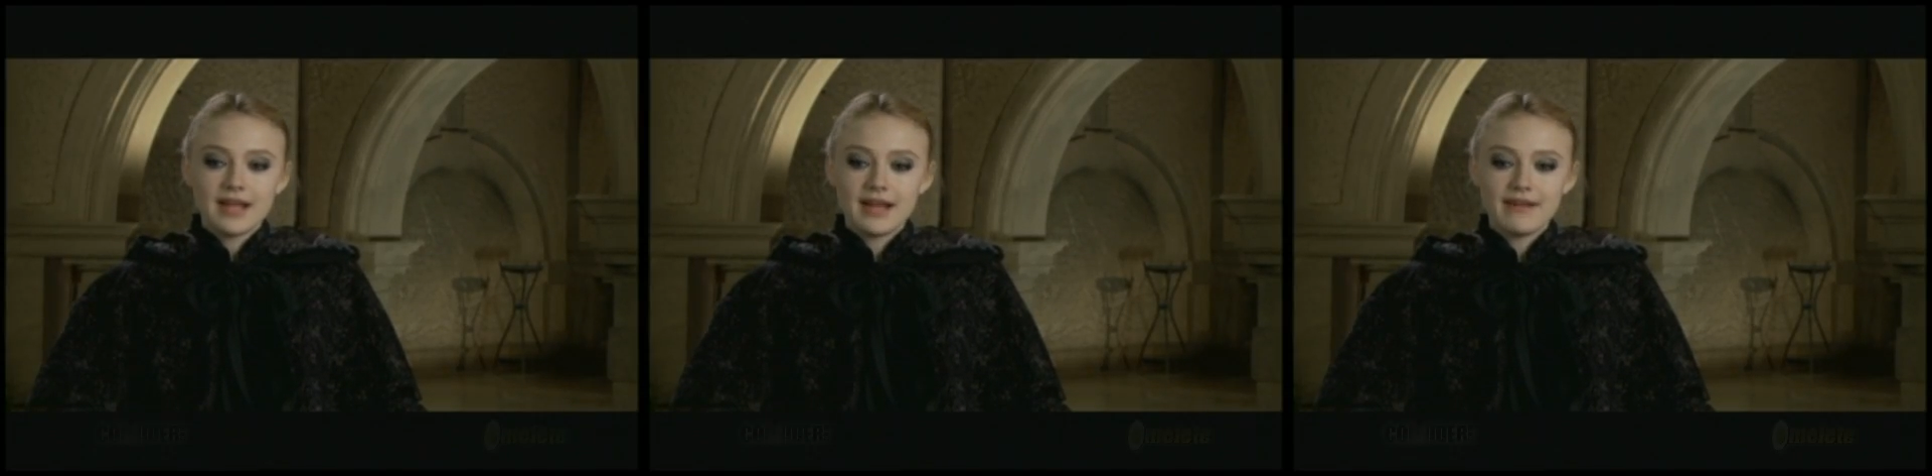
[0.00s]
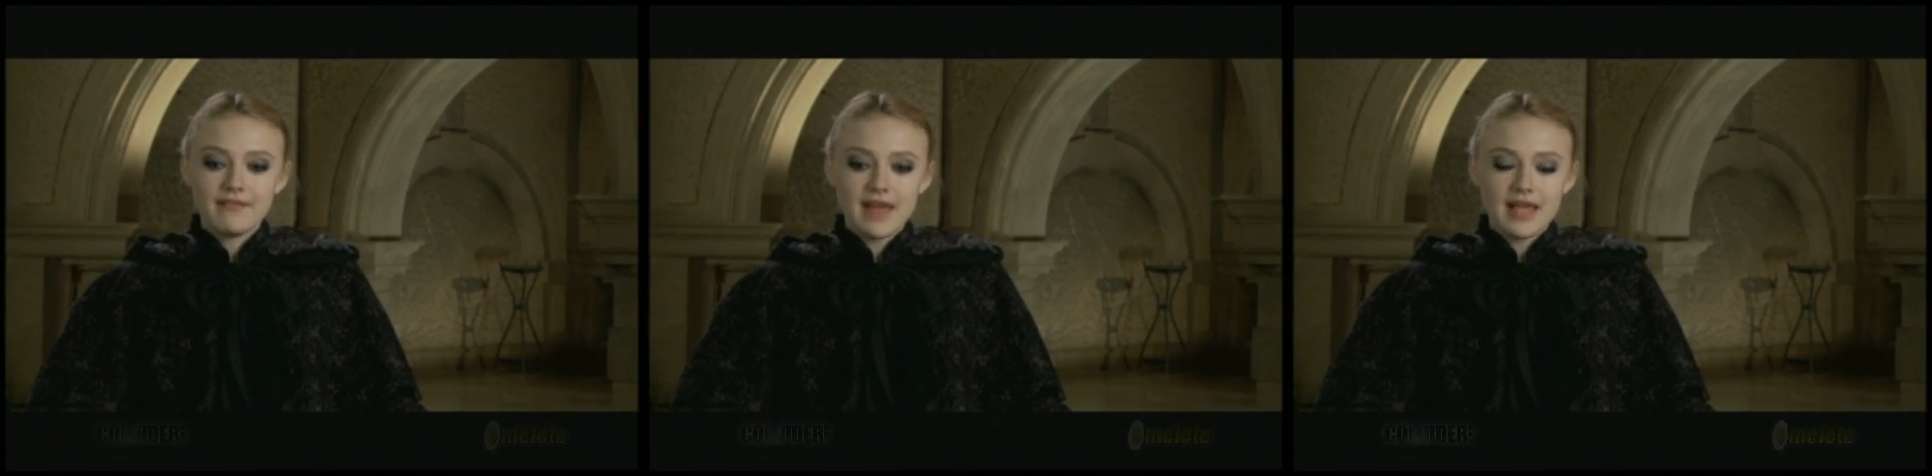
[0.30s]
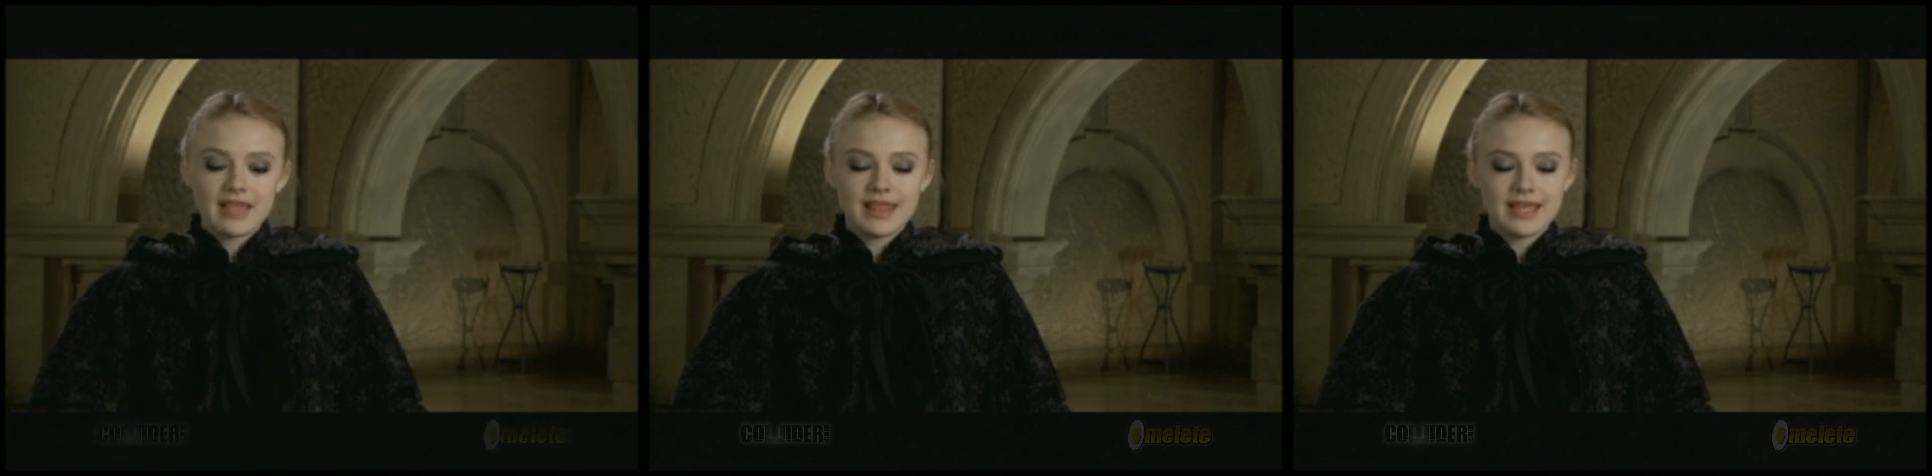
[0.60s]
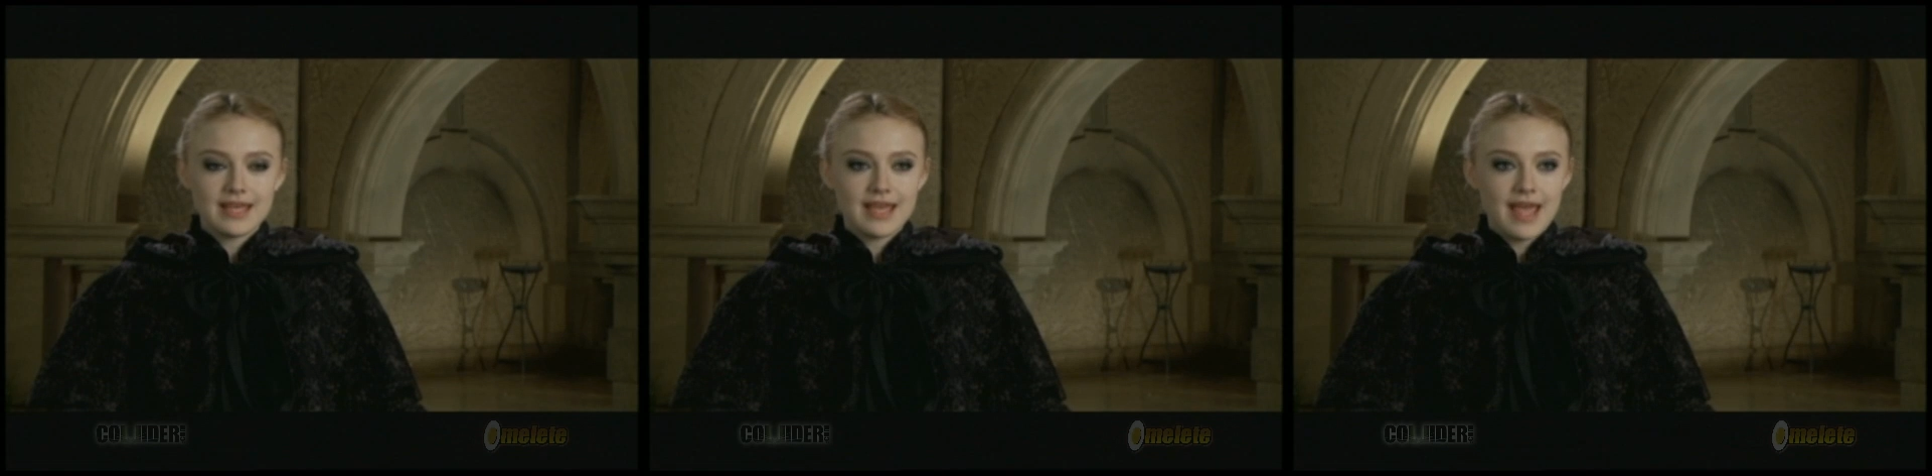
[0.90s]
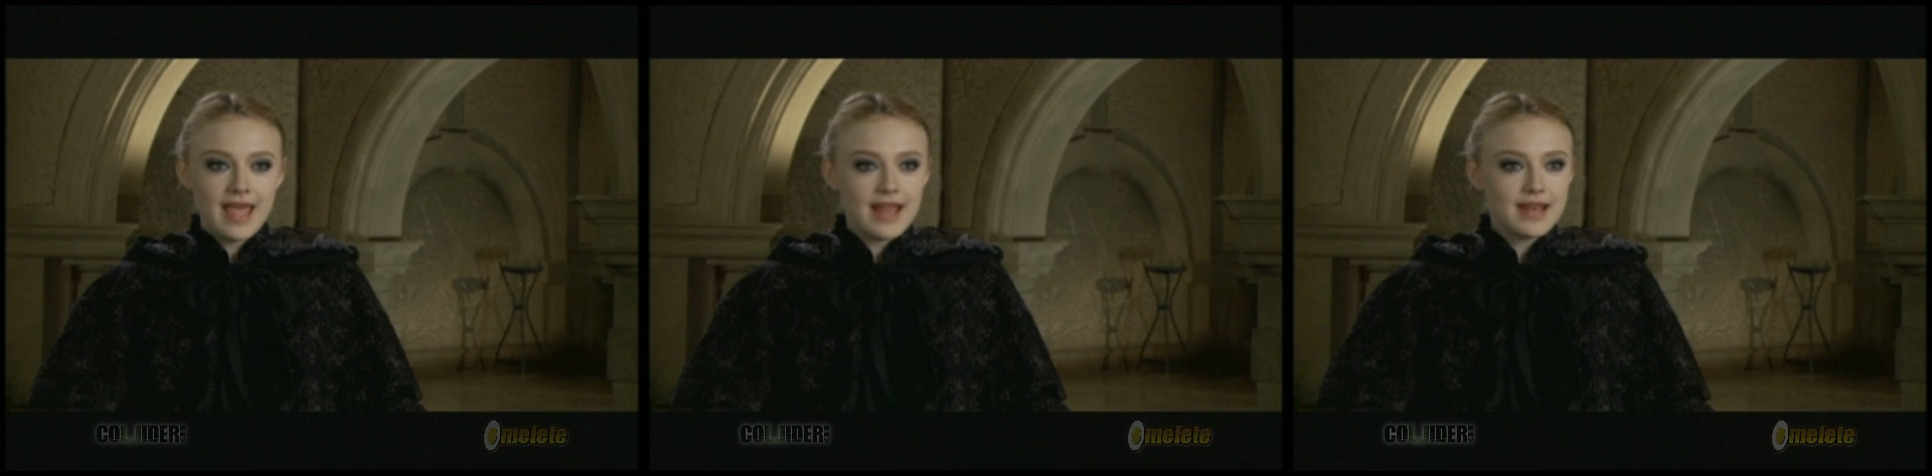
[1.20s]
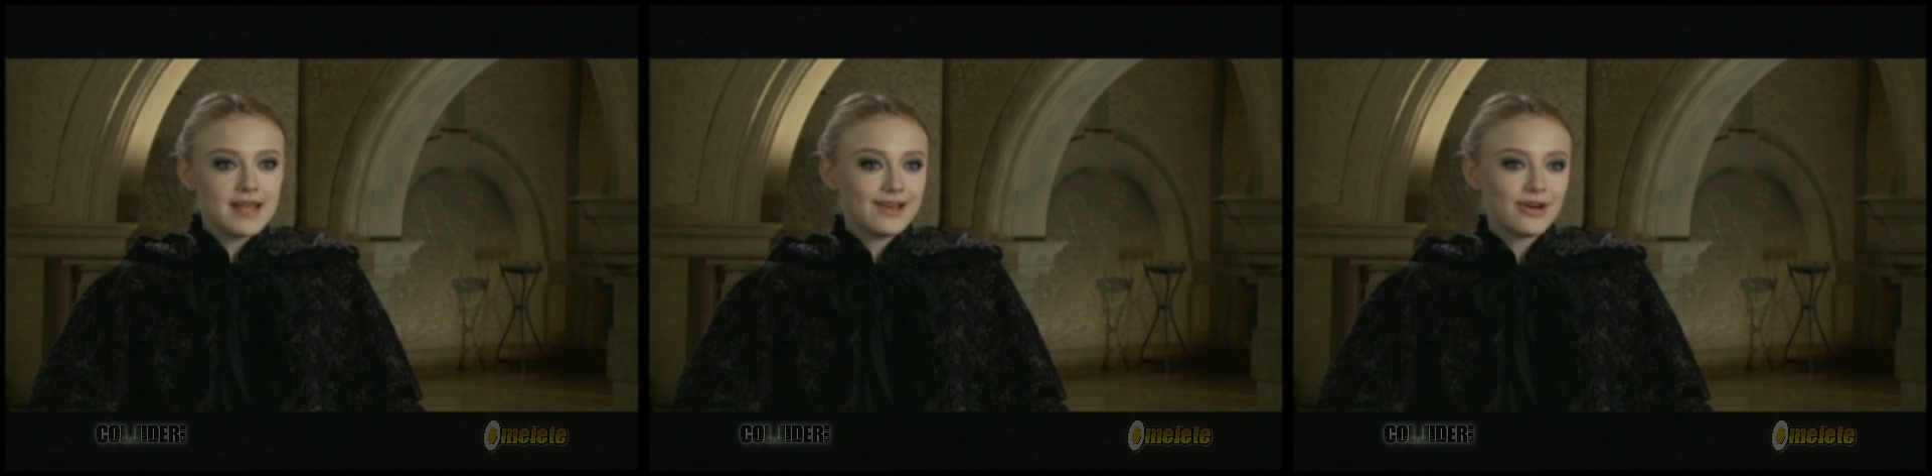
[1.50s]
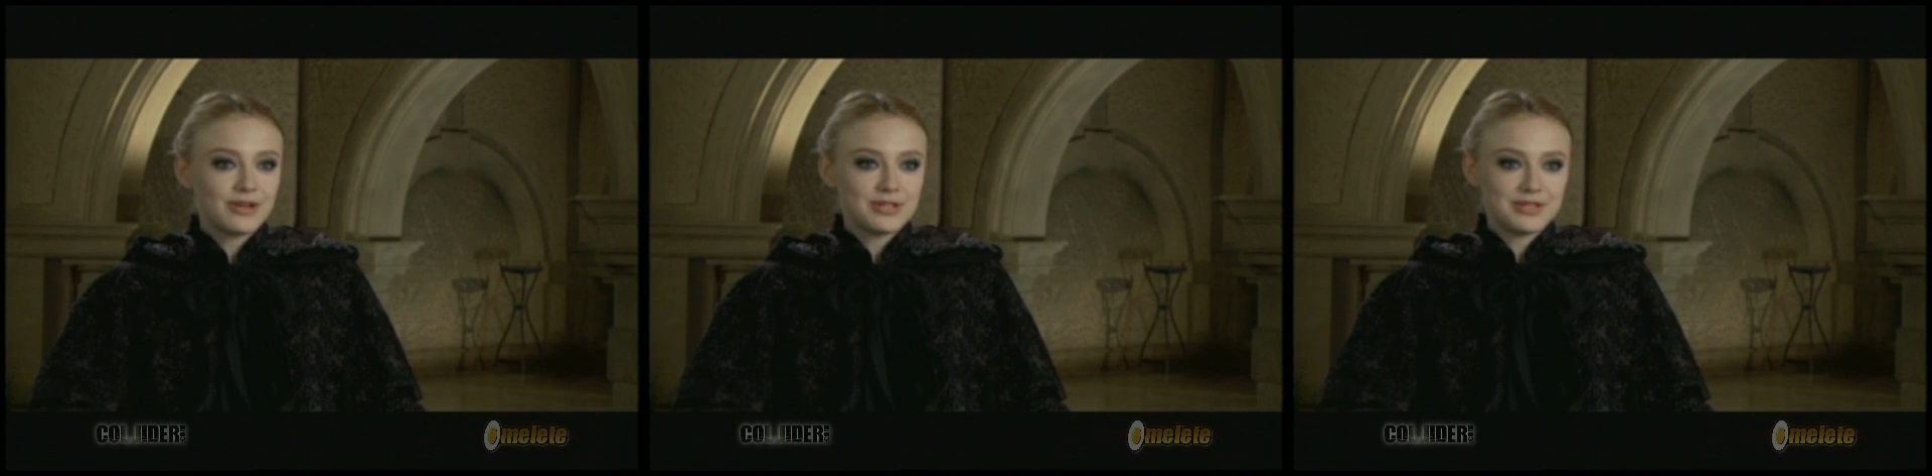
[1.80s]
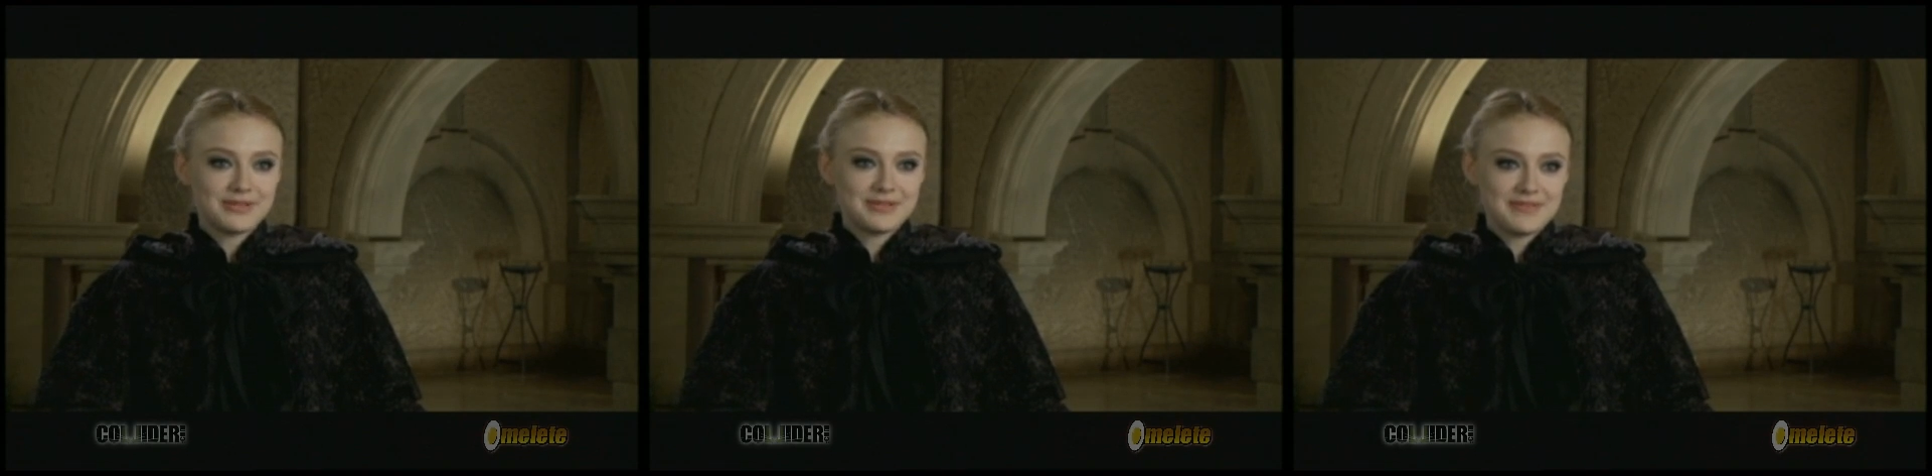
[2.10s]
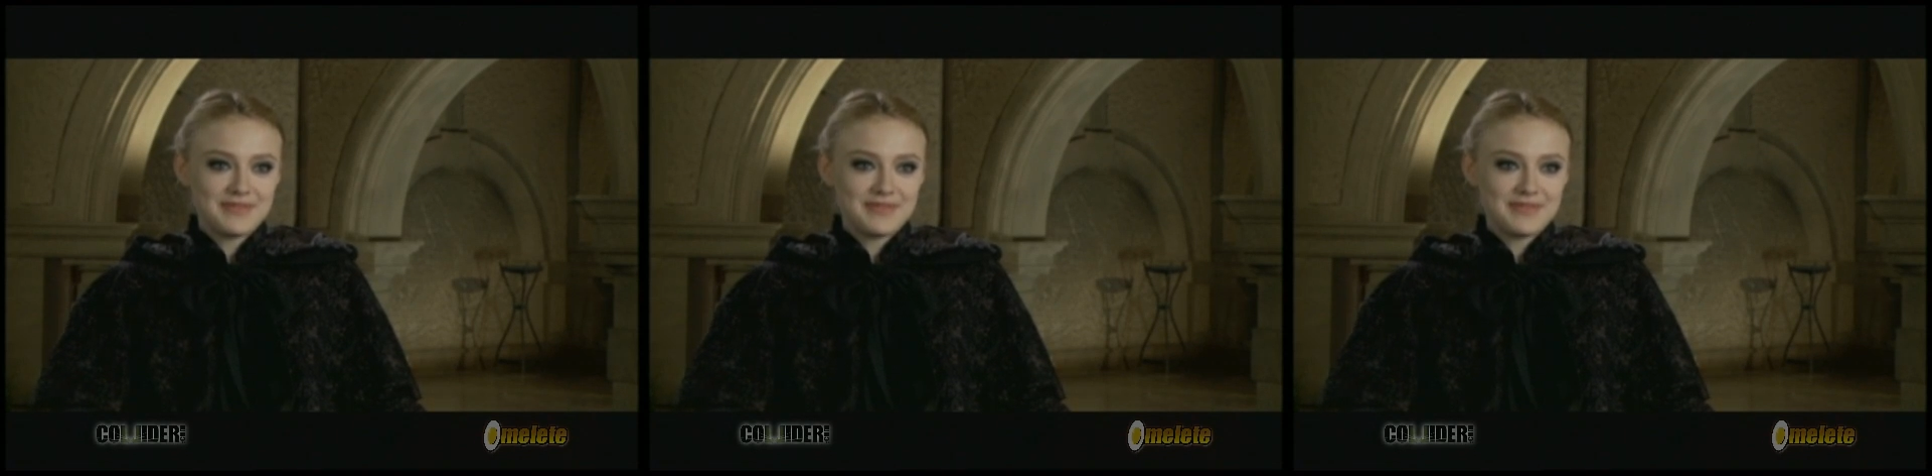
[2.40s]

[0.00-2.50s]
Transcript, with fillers: kind of like the head honchos